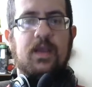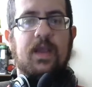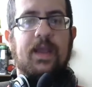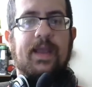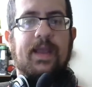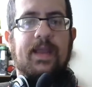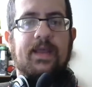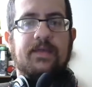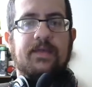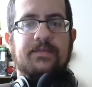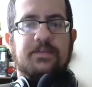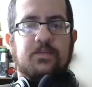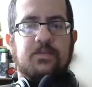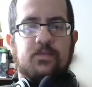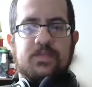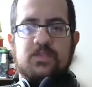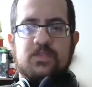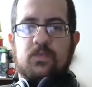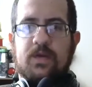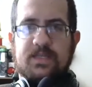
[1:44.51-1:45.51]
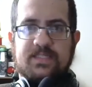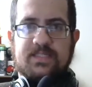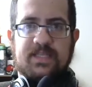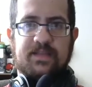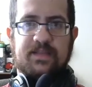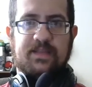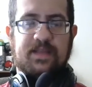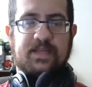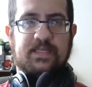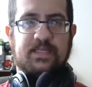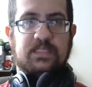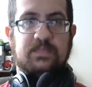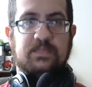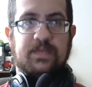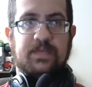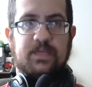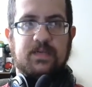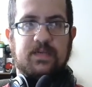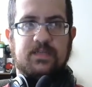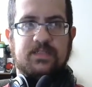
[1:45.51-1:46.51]
And the reason why I say that is
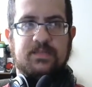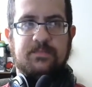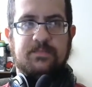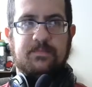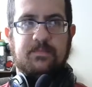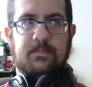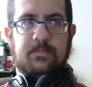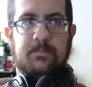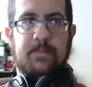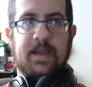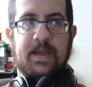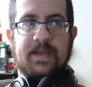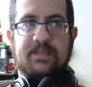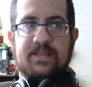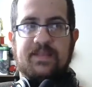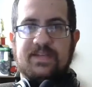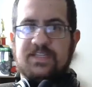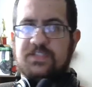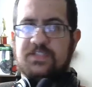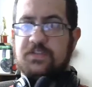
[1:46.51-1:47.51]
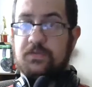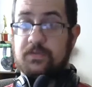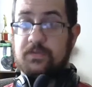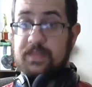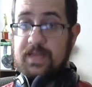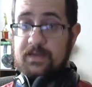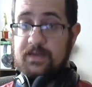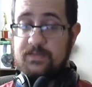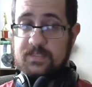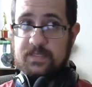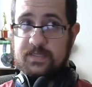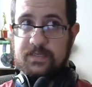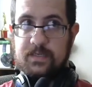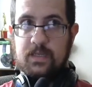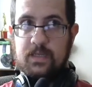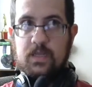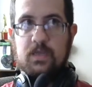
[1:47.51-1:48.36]
because back then in 2000,